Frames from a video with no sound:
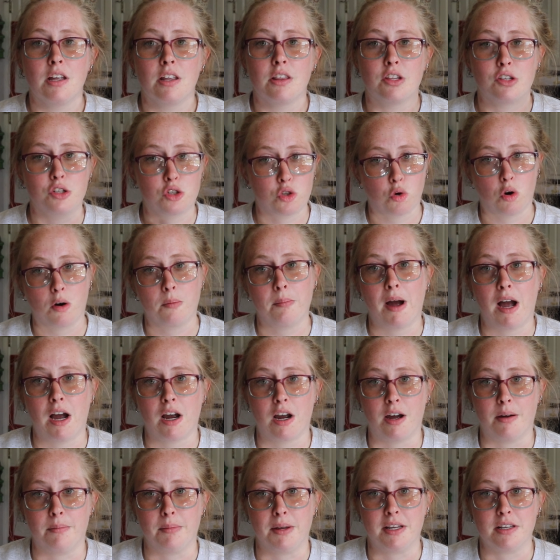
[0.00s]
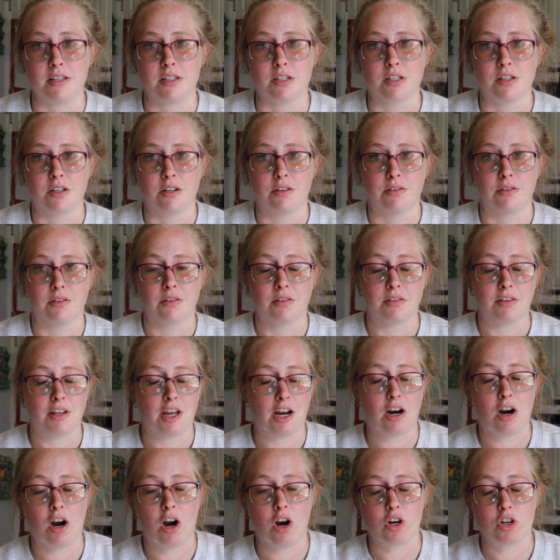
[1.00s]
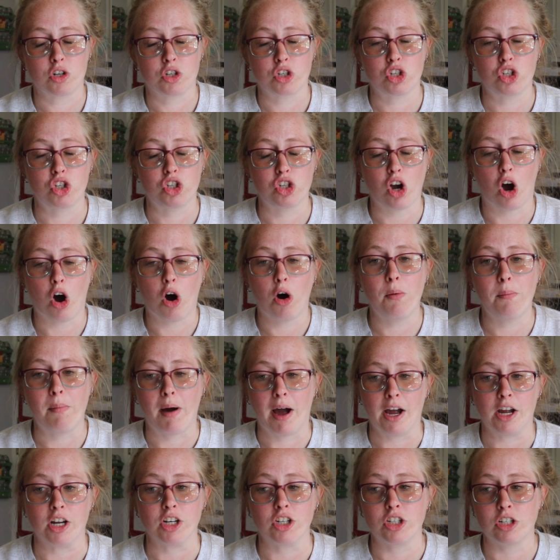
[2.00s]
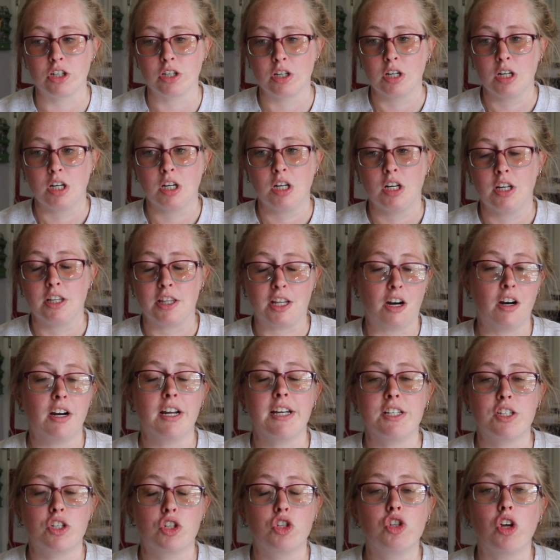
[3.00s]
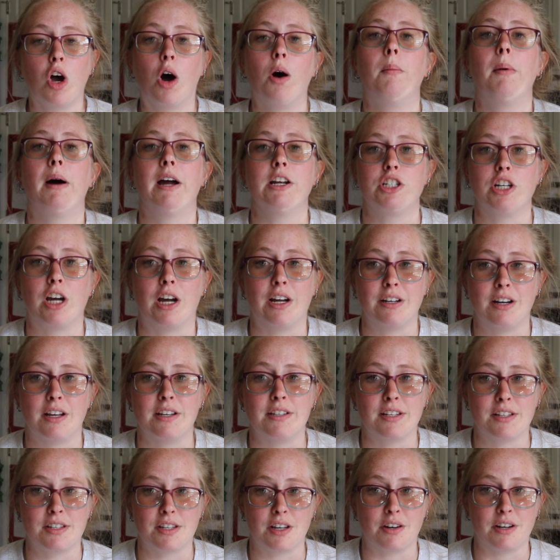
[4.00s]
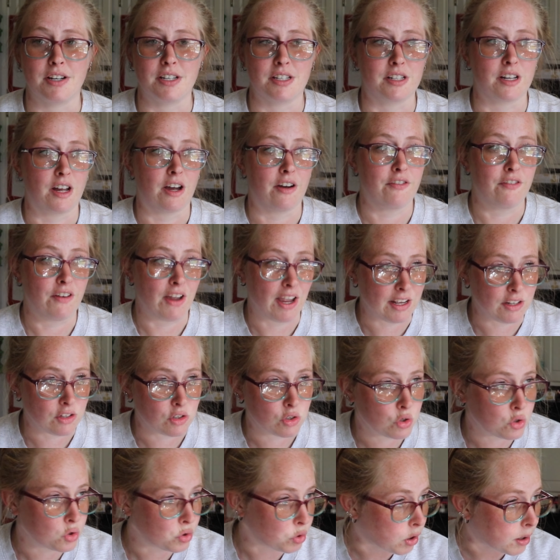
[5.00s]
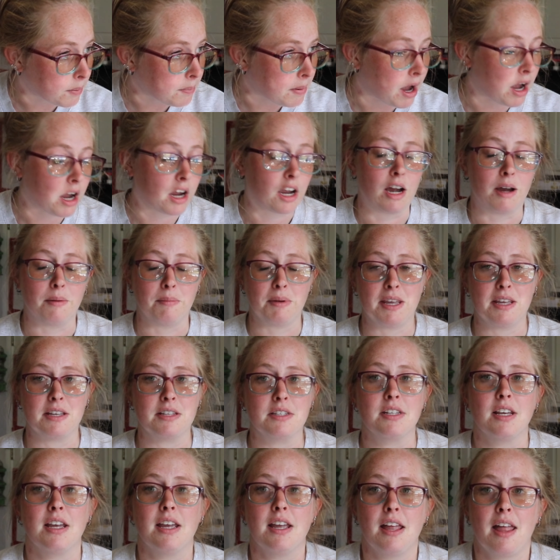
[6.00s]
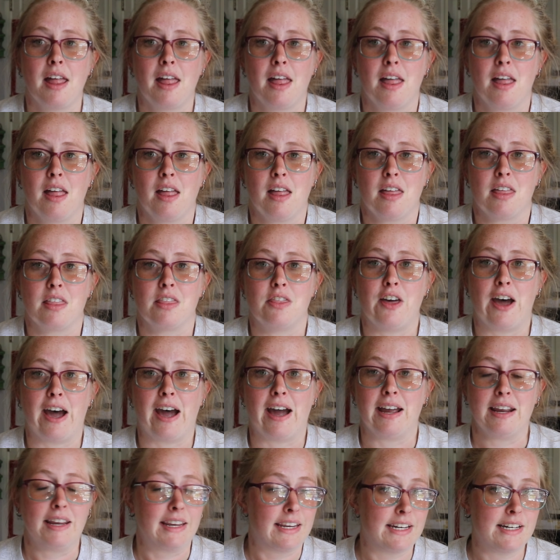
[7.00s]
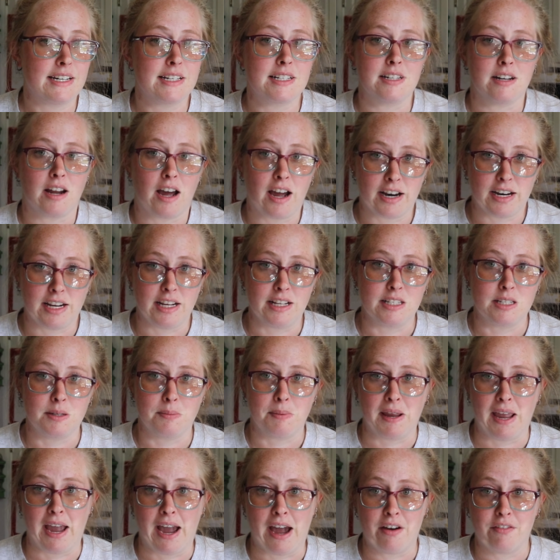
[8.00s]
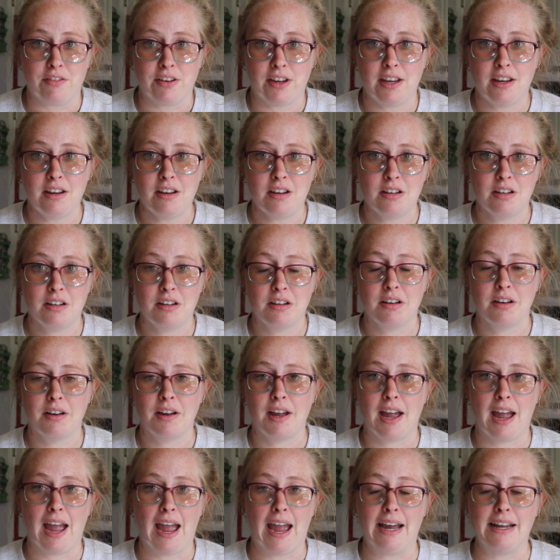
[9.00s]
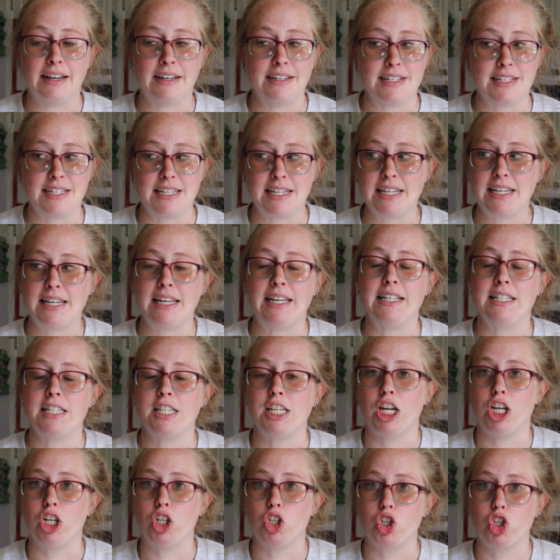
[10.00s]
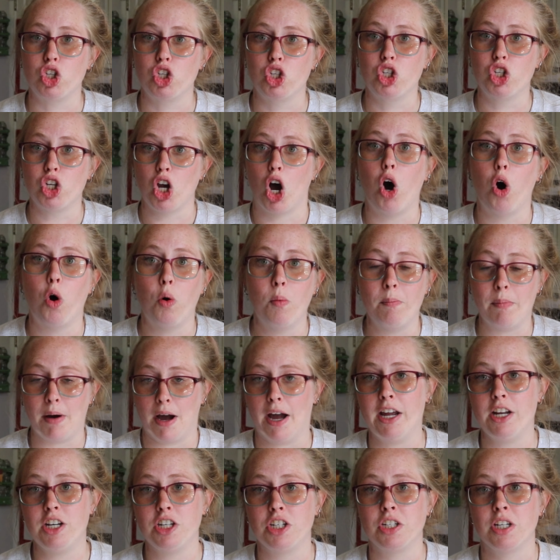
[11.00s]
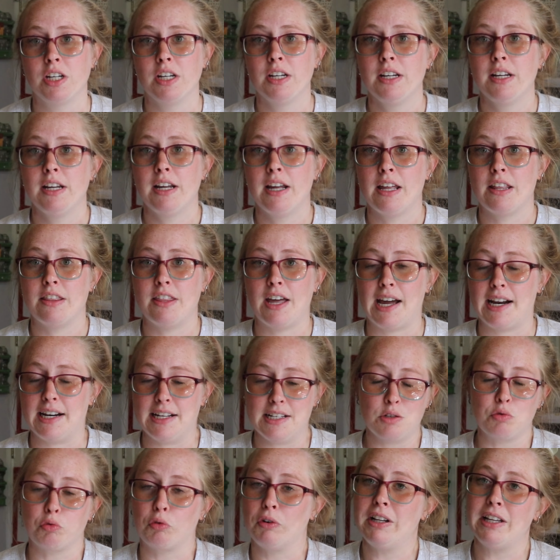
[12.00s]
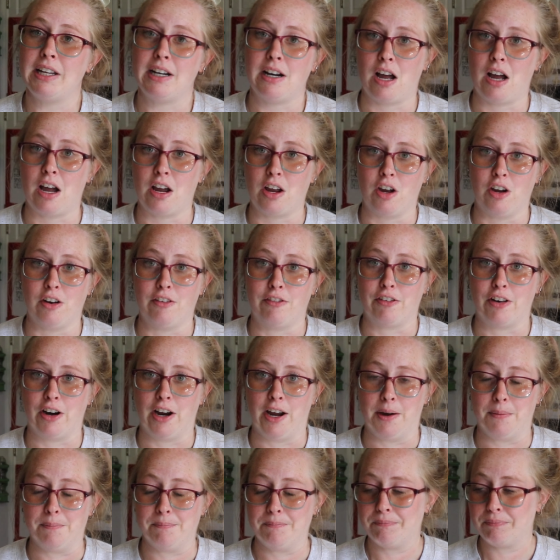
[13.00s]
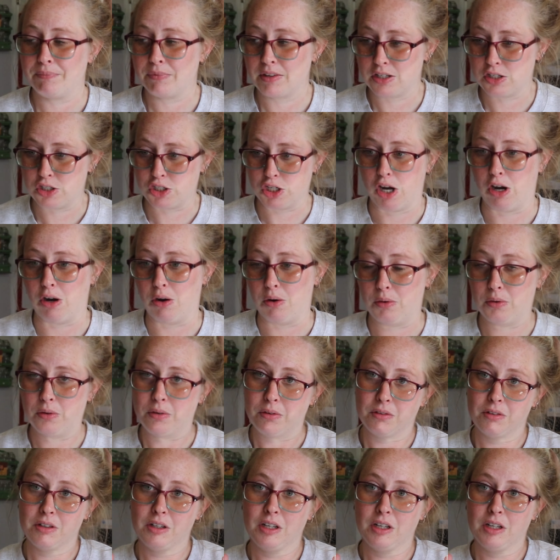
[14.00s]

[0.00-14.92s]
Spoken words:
the store-bought gummies. There is so much unnecessary stuff in store-bought gummies that he does not need to be having, and he eats it so much that it's really not good for him. So